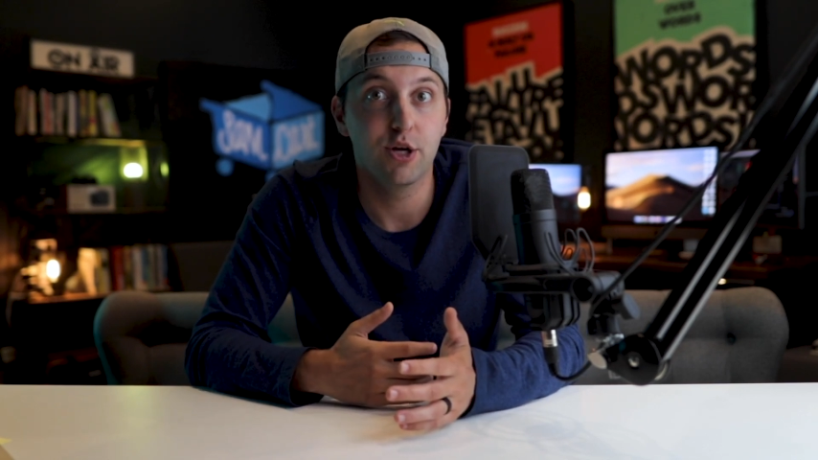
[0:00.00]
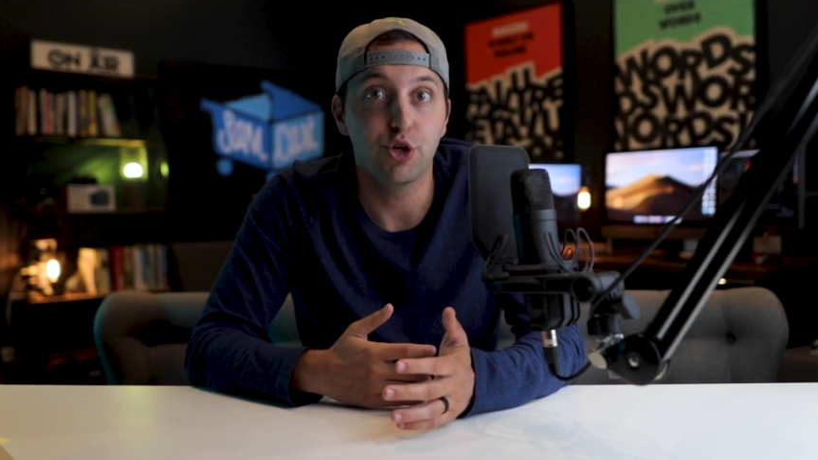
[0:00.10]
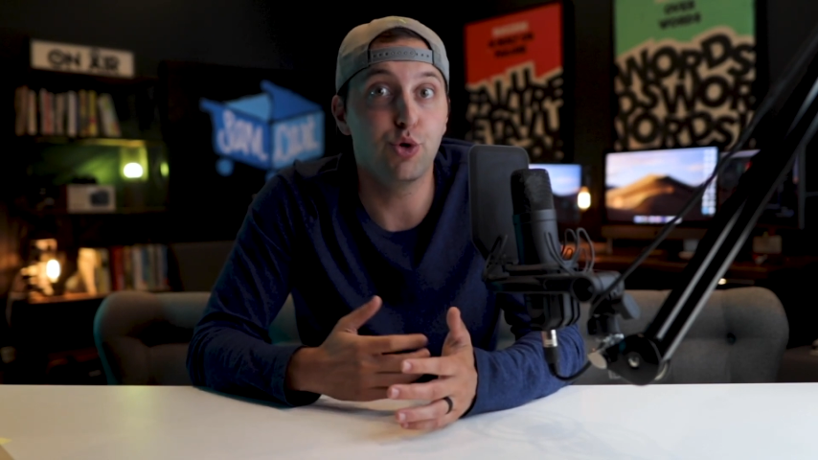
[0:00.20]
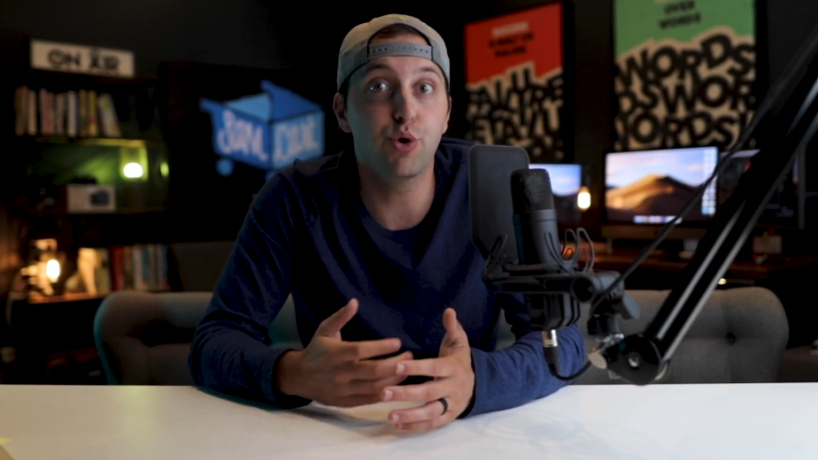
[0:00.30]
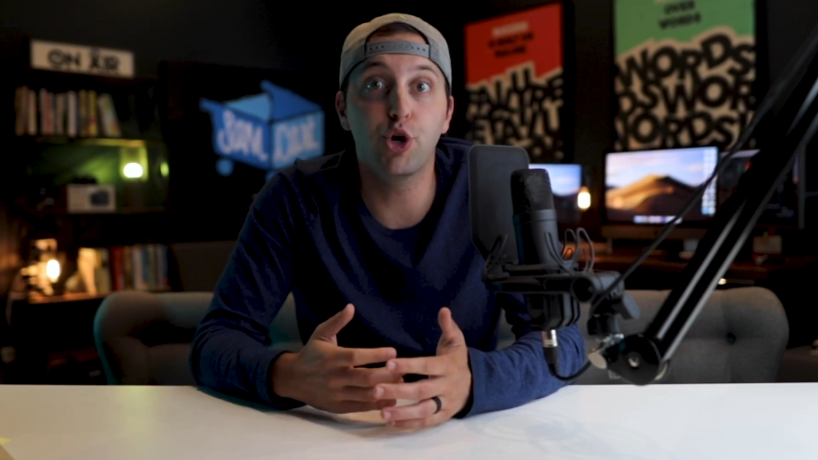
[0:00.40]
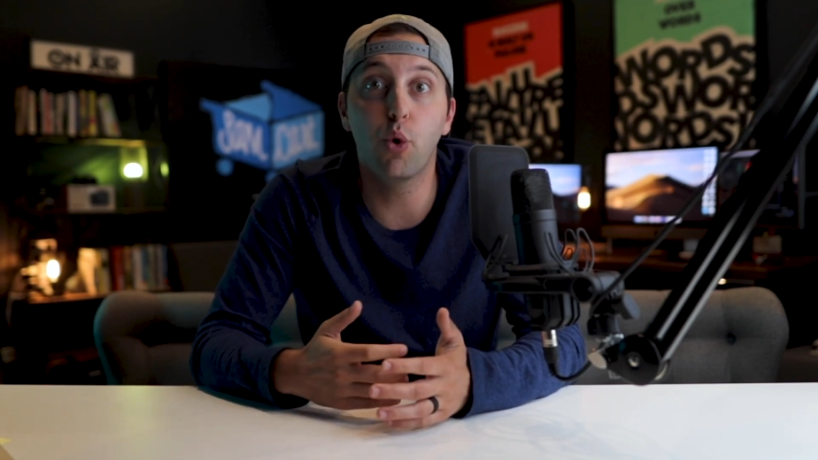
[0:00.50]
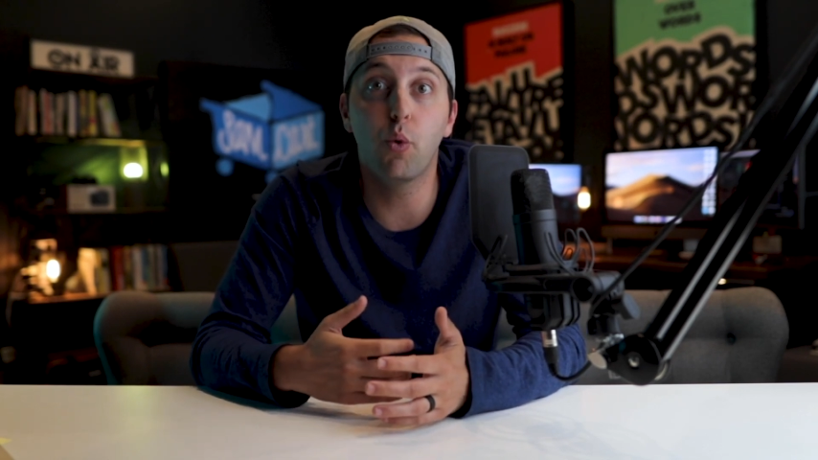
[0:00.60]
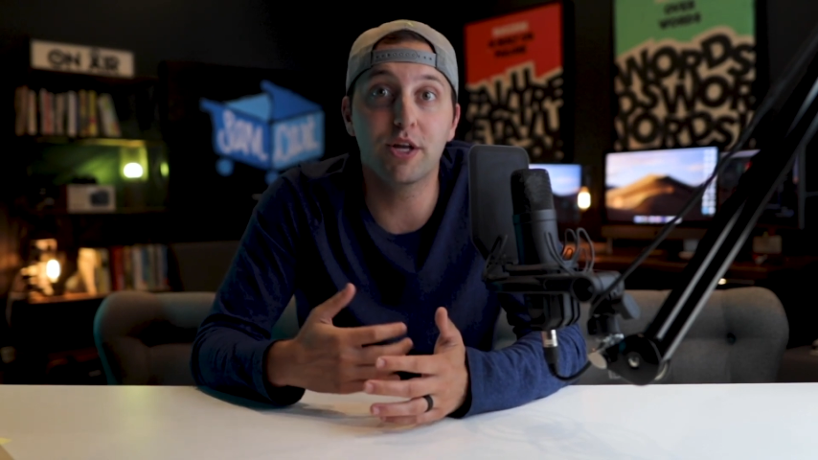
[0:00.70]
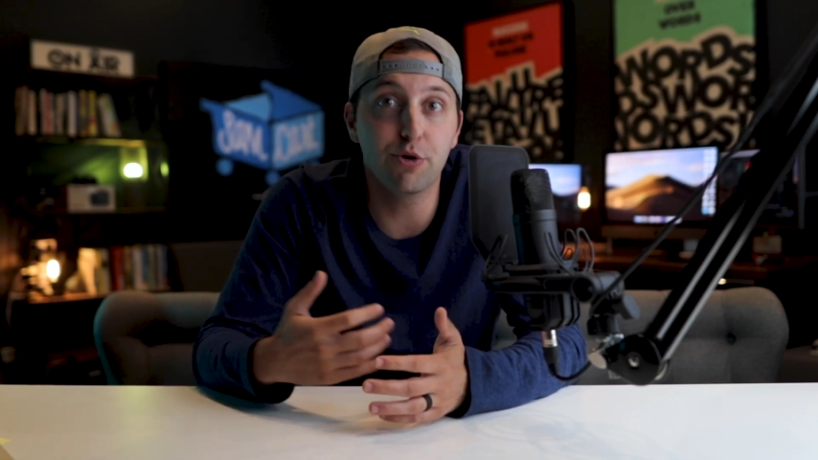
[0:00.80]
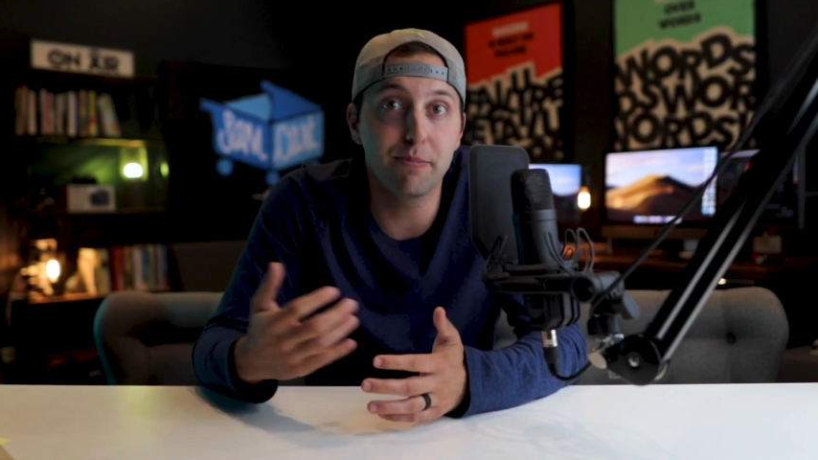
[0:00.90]
you don't know
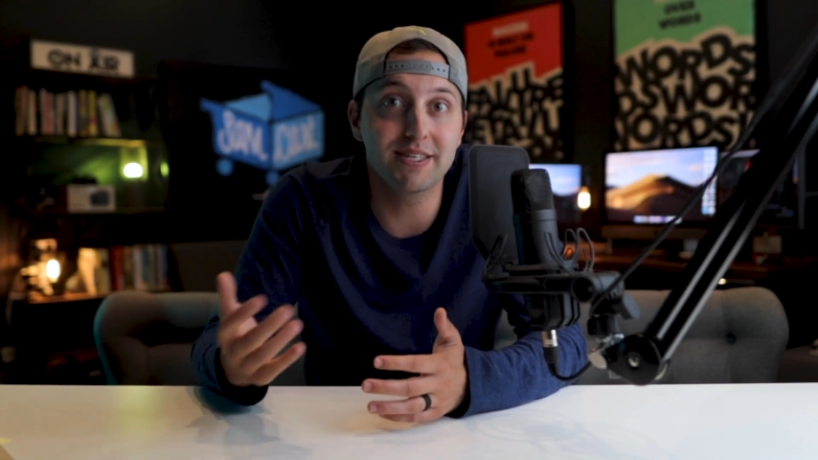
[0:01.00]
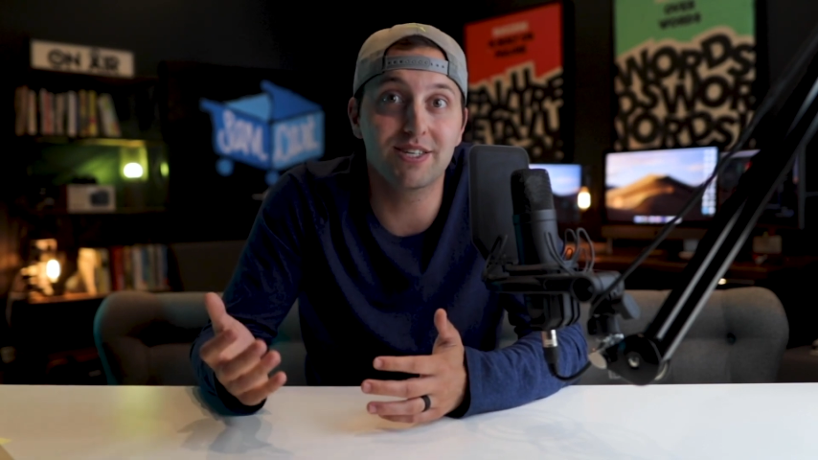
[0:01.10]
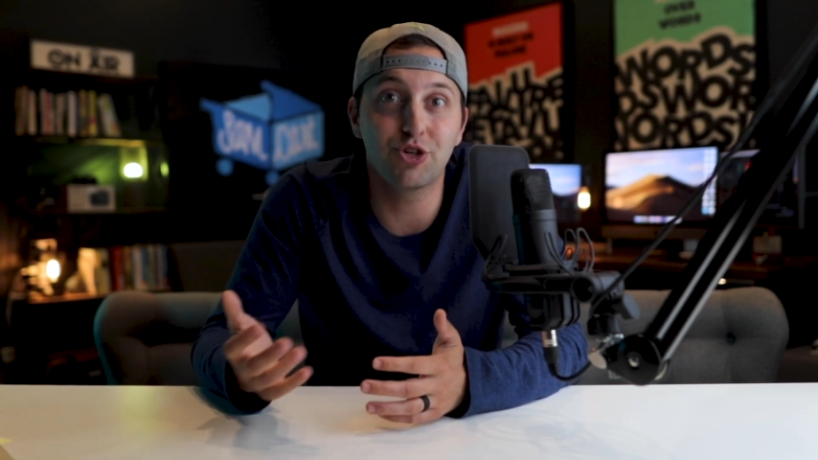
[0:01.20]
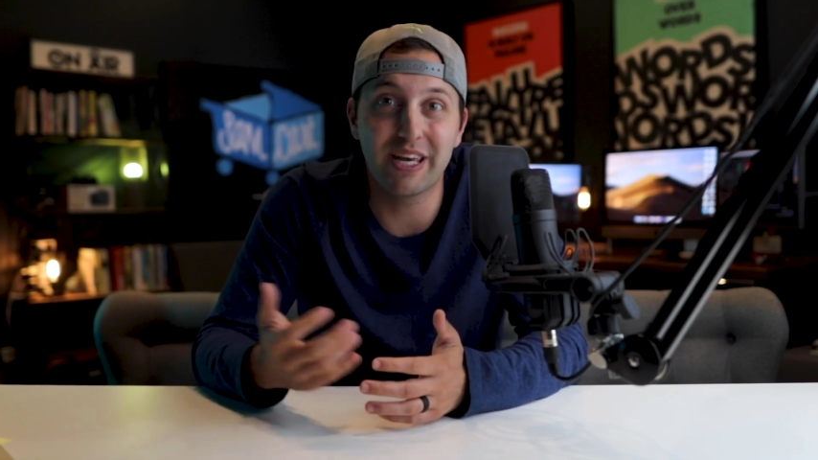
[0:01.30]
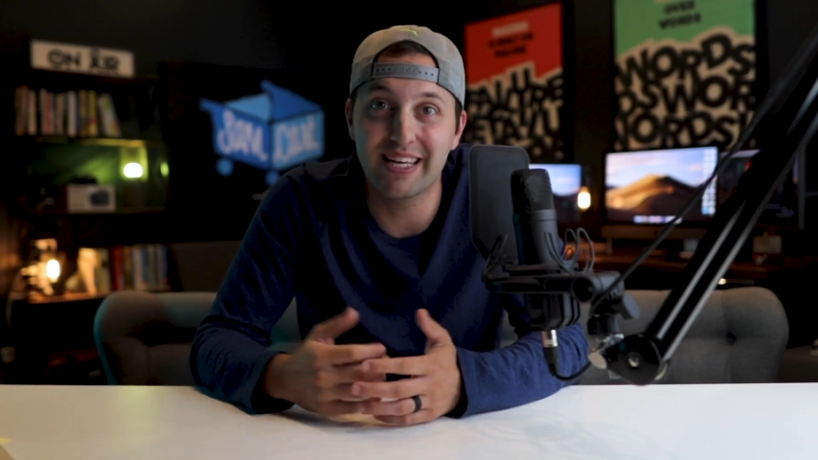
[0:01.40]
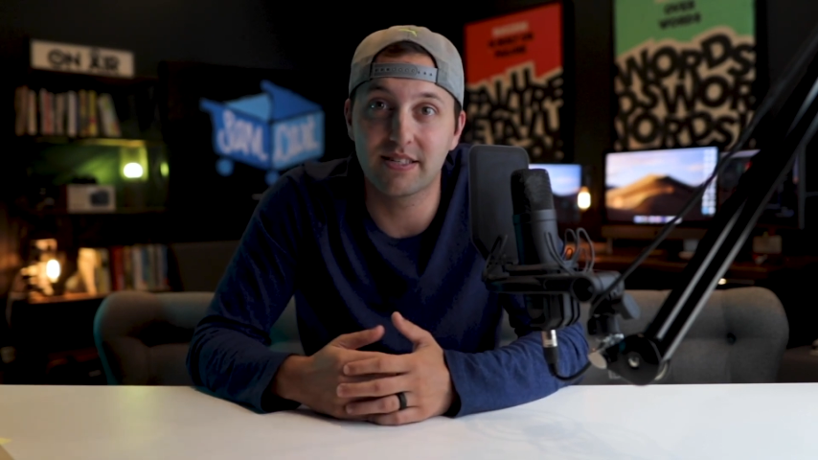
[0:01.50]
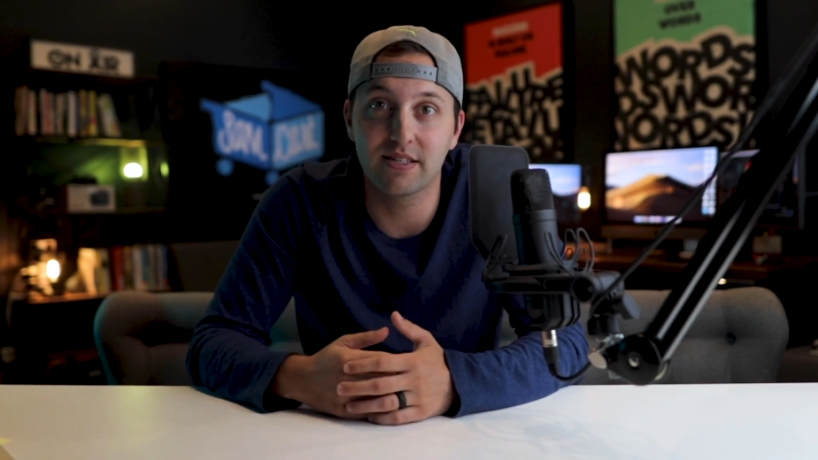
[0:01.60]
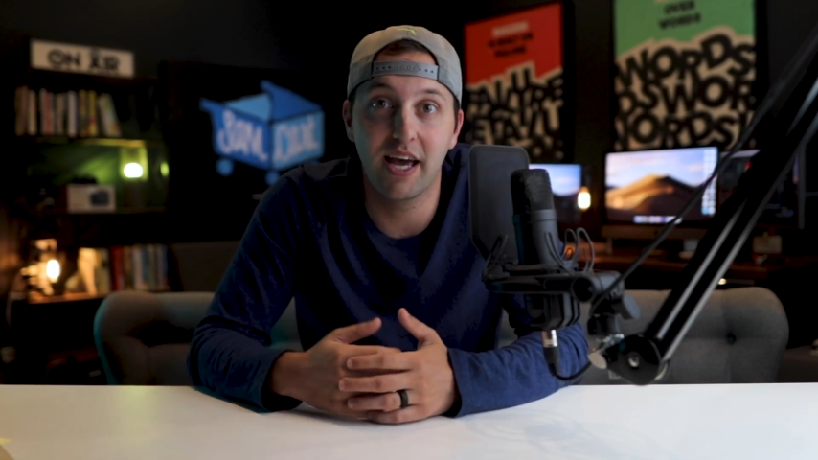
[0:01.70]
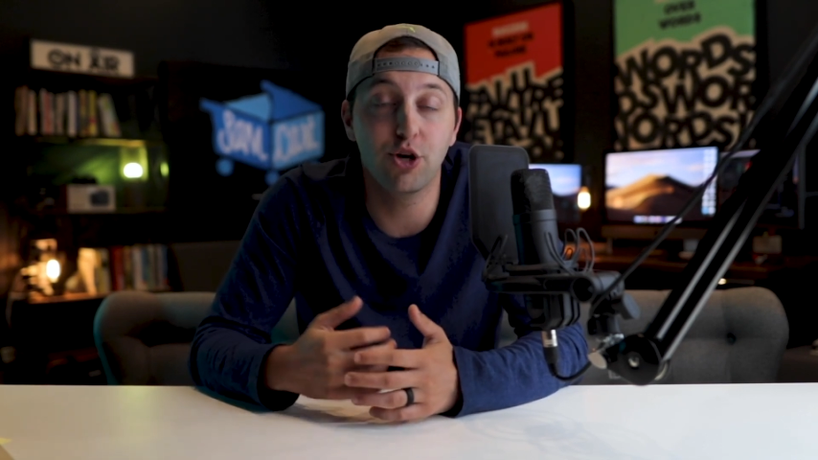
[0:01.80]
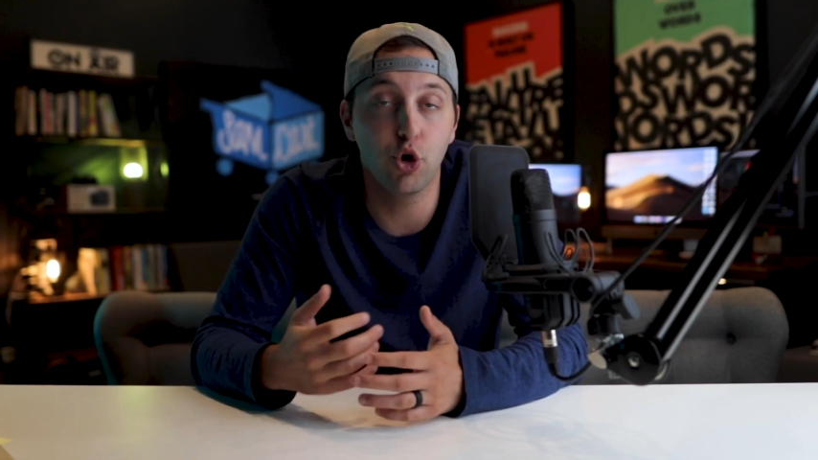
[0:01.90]
what your message is
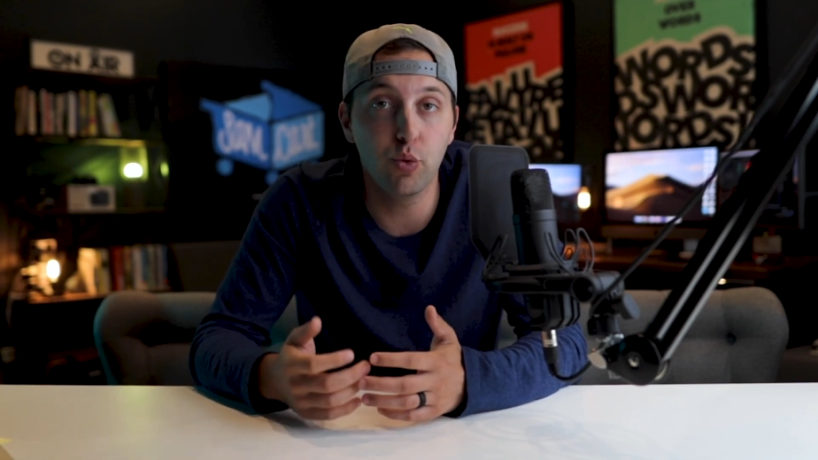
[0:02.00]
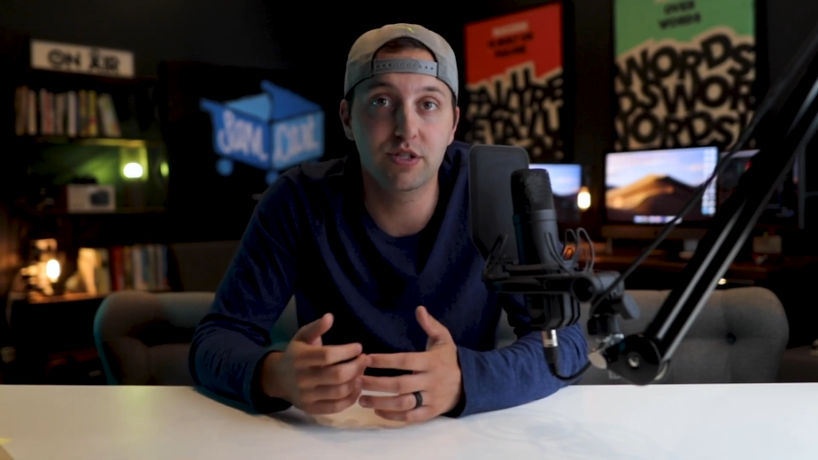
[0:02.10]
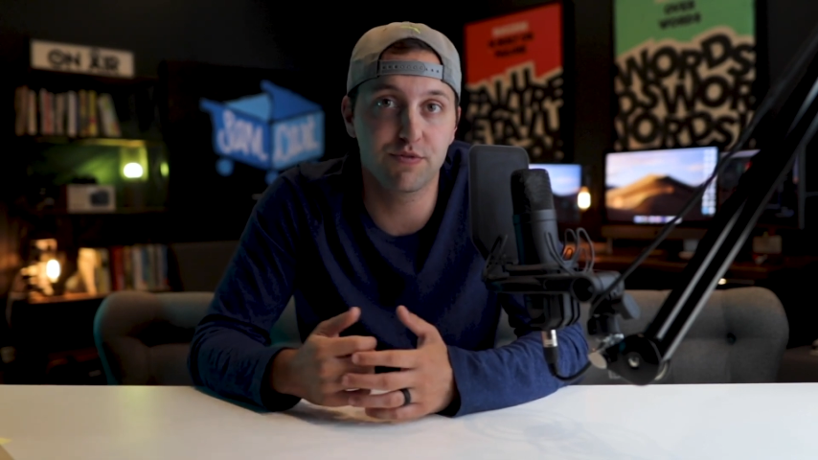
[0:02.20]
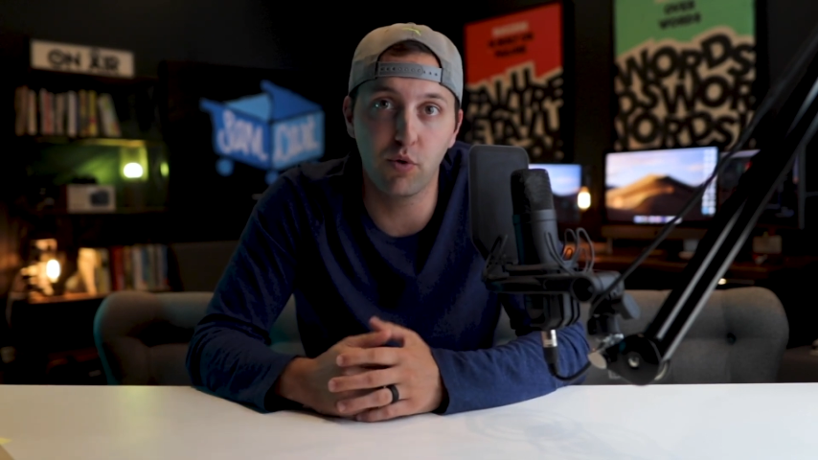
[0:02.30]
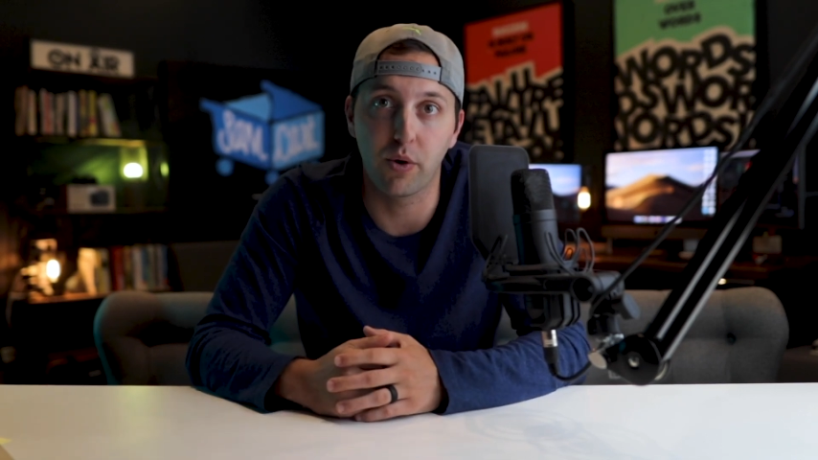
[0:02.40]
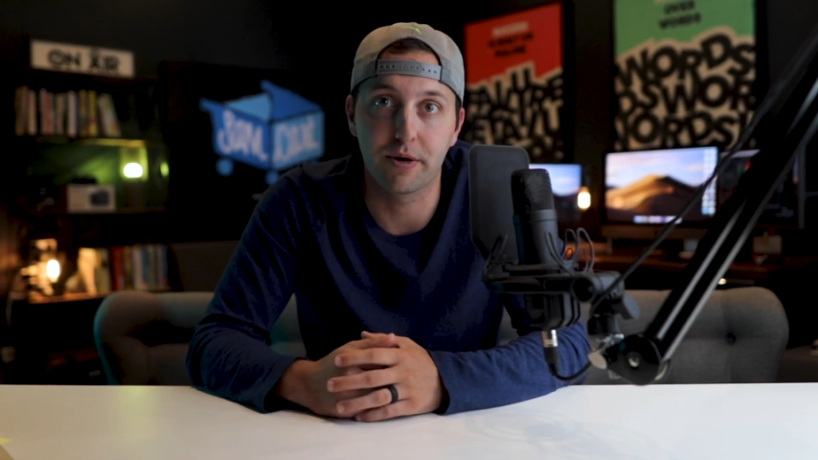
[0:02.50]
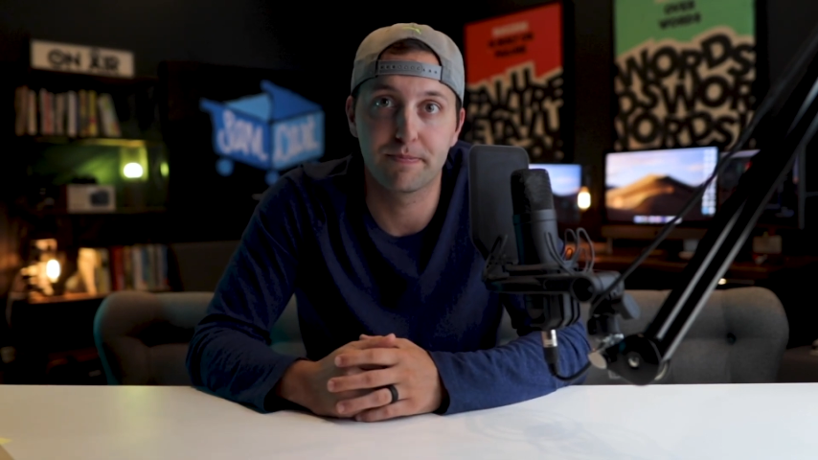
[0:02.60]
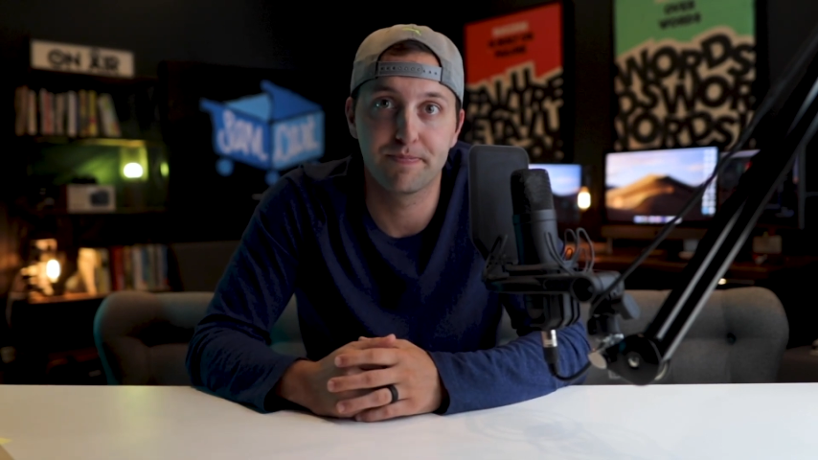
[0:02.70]
and who it's for.